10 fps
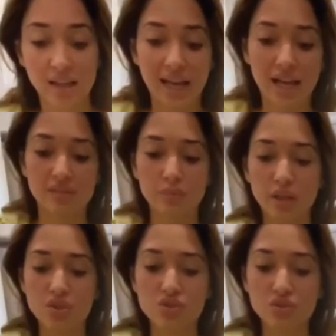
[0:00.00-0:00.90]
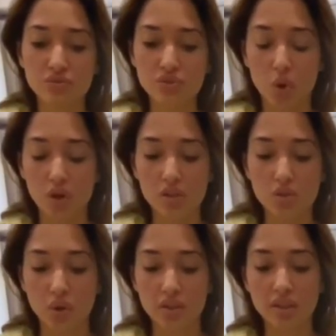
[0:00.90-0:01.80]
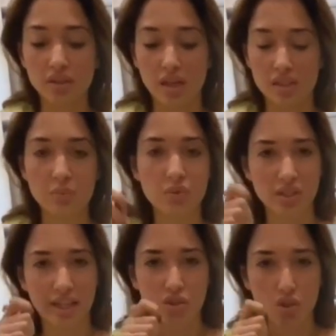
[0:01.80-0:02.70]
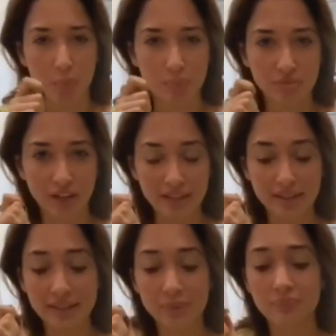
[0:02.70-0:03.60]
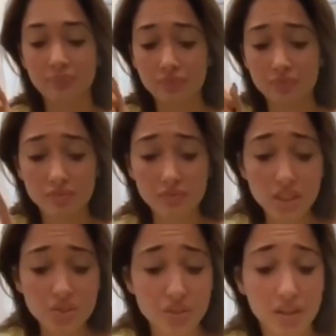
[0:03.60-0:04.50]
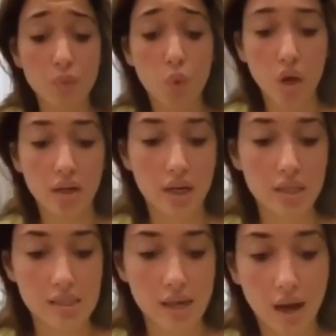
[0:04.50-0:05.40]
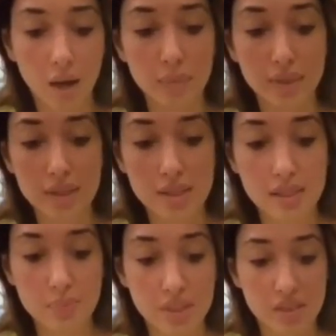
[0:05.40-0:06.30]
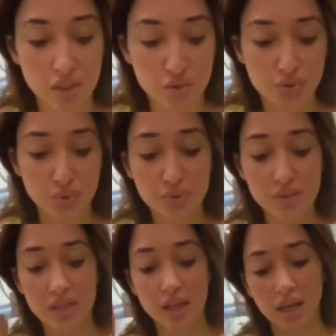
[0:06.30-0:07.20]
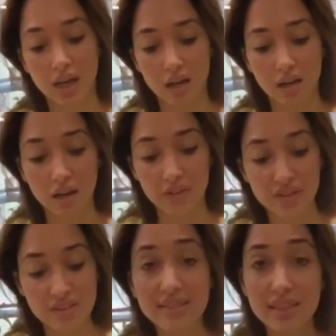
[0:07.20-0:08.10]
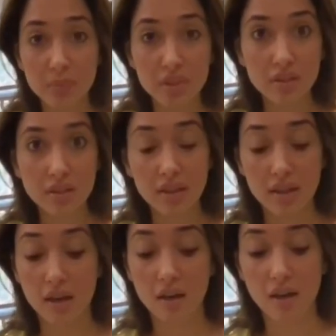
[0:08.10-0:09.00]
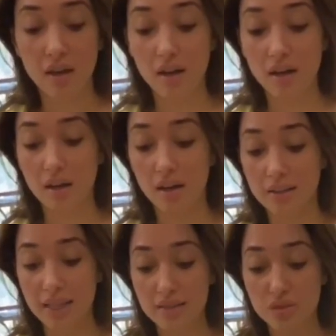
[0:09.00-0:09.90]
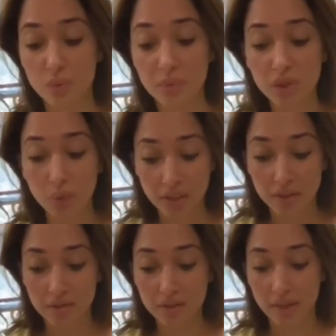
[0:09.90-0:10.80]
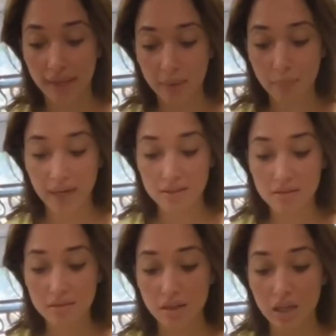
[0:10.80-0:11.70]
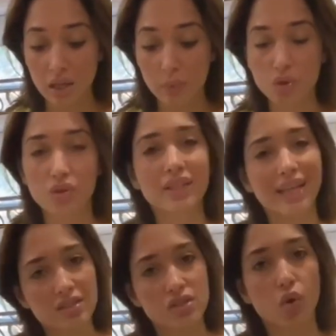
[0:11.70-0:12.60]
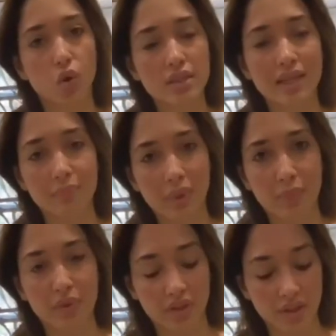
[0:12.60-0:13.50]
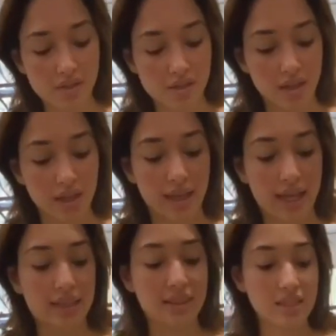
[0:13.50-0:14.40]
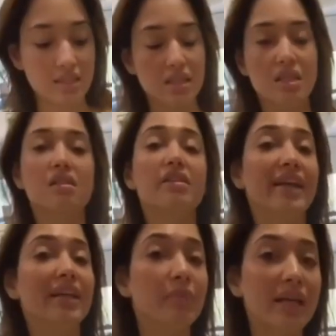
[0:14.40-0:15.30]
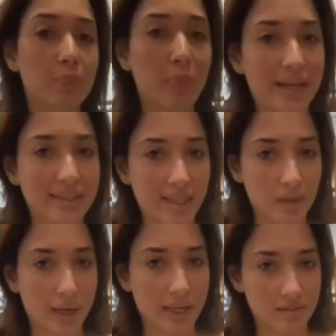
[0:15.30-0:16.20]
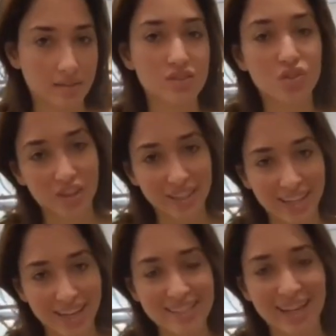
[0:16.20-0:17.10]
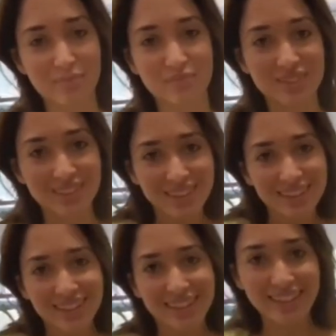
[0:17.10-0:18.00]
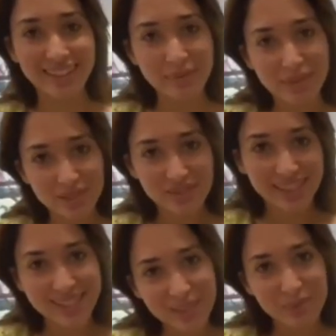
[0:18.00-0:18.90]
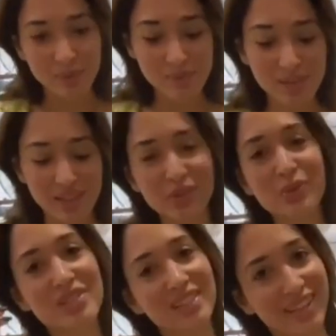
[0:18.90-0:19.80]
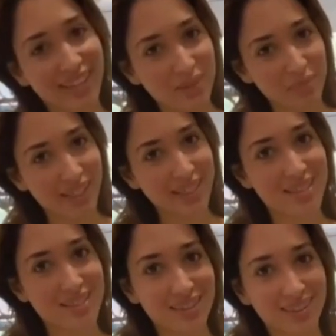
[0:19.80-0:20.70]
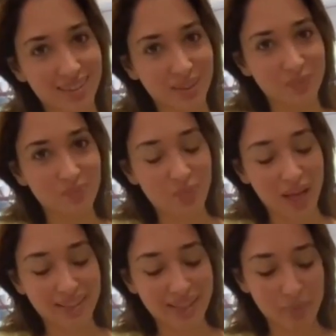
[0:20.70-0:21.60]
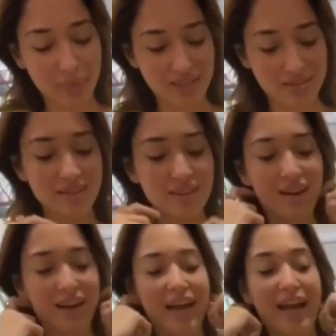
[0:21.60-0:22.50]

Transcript: I have a bunch of assorted nuts which are like chopped finely. So there are walnuts, almonds, pistachios, uh, there's cinnamon uh, that is going to be going into the egg batter which already has salt and pepper in it and this is a ready-made pancake batter sorry guys i'm a little bit of a lazy bum so i've used a ready-made uh, pancake batter and